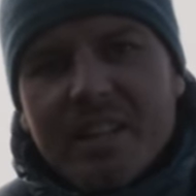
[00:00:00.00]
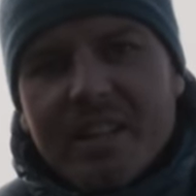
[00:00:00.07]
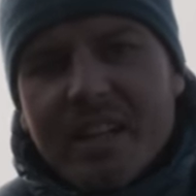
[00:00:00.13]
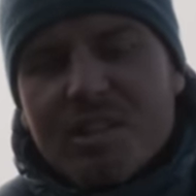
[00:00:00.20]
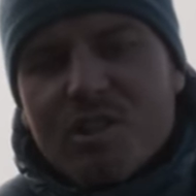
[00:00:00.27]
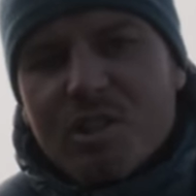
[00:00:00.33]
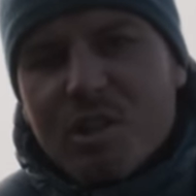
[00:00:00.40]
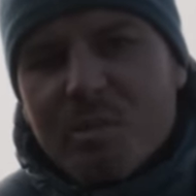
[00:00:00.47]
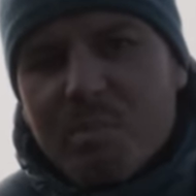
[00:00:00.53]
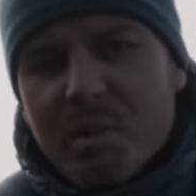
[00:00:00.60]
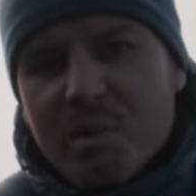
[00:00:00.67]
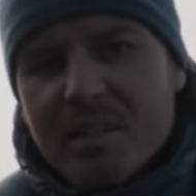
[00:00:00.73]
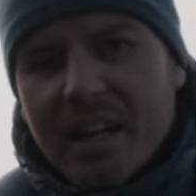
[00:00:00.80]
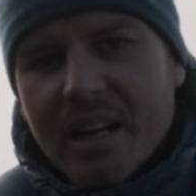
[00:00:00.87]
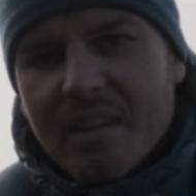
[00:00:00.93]
I get such a
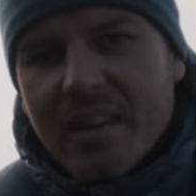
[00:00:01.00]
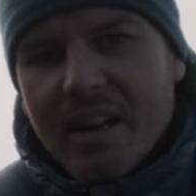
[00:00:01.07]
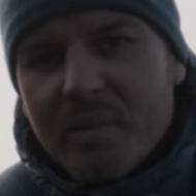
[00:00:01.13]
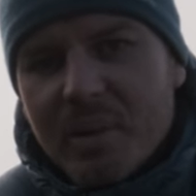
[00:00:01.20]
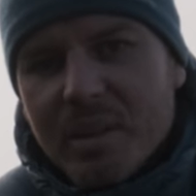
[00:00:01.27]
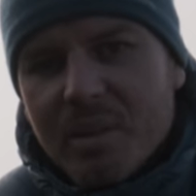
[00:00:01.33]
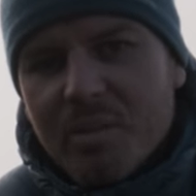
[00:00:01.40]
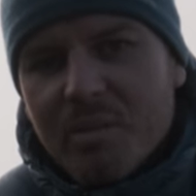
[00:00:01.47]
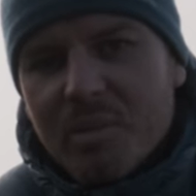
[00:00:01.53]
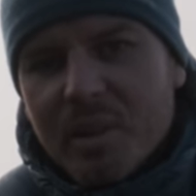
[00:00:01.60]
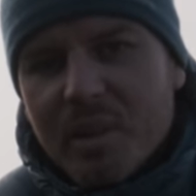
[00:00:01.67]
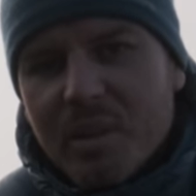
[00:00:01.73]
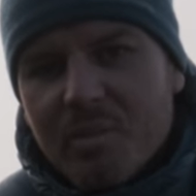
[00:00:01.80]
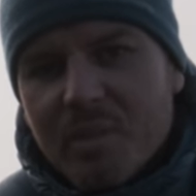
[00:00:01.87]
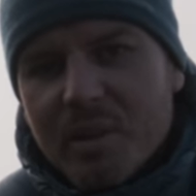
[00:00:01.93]
buzz out of that when you
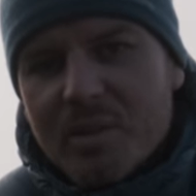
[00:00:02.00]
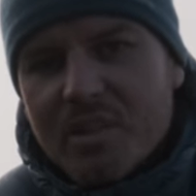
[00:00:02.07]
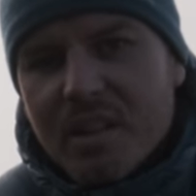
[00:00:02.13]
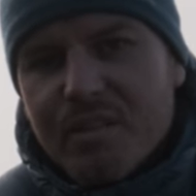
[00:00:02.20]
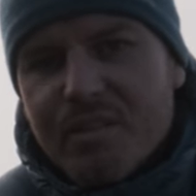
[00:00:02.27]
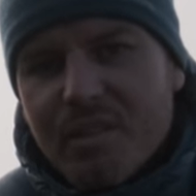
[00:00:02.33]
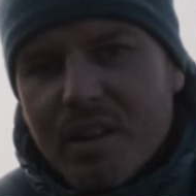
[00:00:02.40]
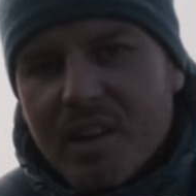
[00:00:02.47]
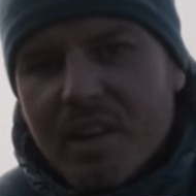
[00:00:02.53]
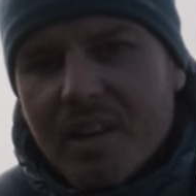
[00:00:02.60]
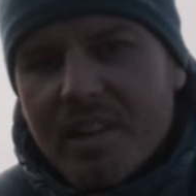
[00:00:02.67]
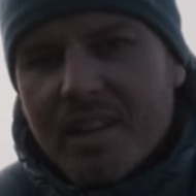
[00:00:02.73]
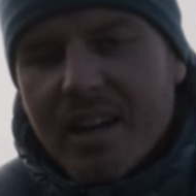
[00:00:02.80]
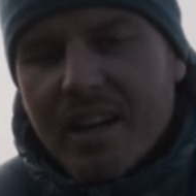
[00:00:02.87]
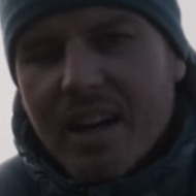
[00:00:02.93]
see a file
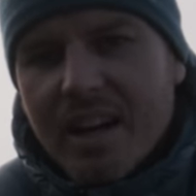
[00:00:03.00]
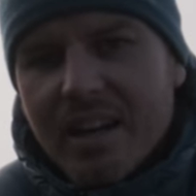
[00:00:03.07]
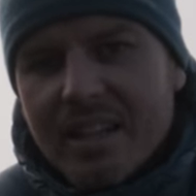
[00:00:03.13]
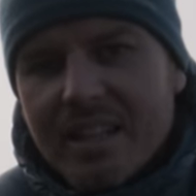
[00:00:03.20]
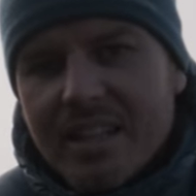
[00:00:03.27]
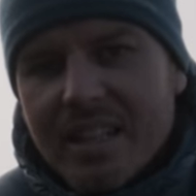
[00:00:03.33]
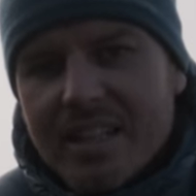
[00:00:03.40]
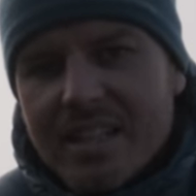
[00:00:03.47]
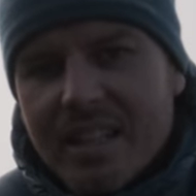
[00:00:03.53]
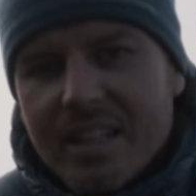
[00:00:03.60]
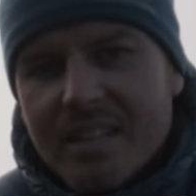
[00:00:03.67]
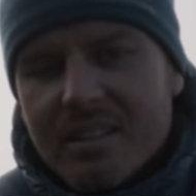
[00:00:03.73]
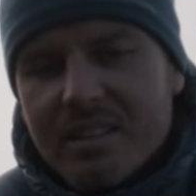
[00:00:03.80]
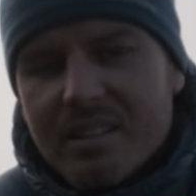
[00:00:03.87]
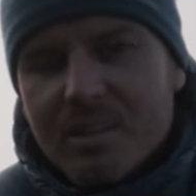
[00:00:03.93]
and it hardly needs
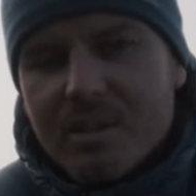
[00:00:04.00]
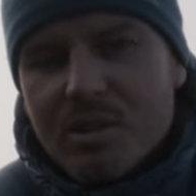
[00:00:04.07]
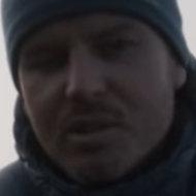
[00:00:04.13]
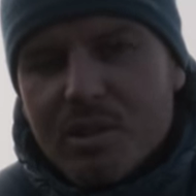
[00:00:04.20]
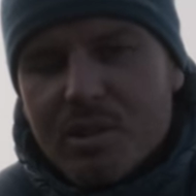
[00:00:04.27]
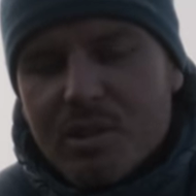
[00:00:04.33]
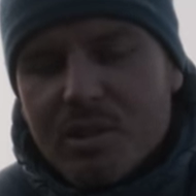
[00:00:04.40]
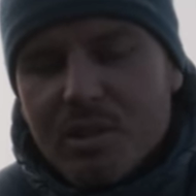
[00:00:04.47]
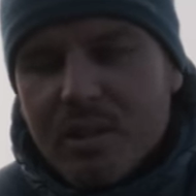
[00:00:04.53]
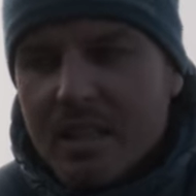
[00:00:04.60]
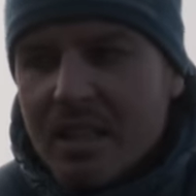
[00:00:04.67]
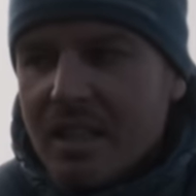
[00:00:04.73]
anything doing to it at all.